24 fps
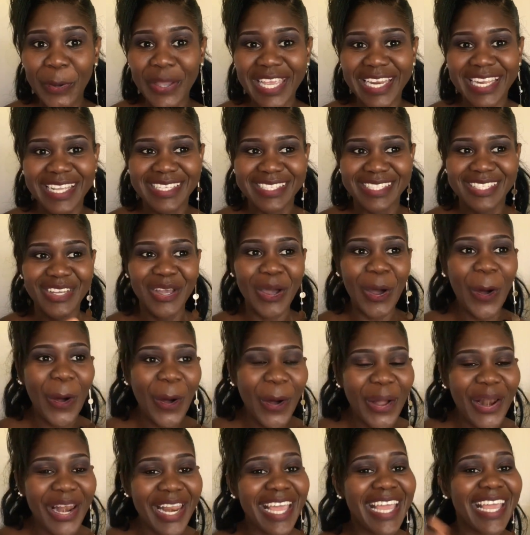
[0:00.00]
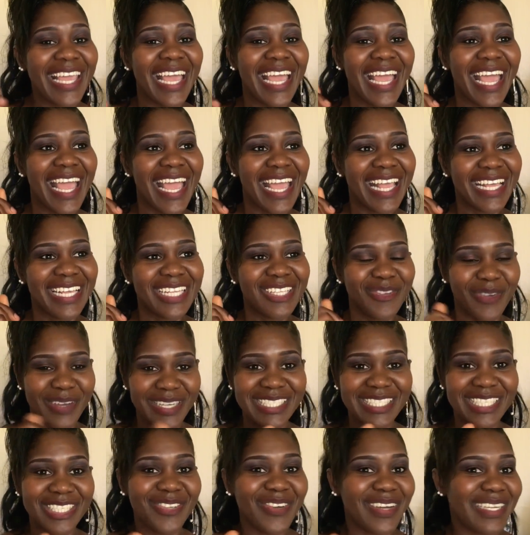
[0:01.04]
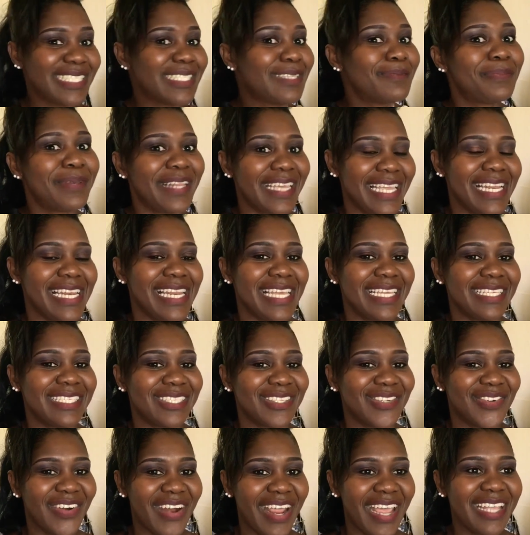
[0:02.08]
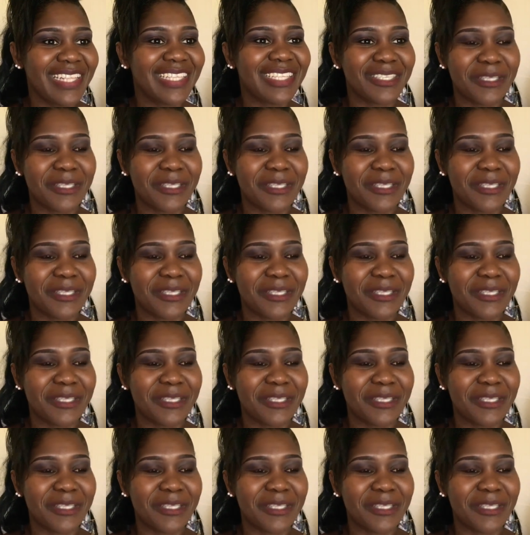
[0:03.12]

It is called 2020 playlist, right?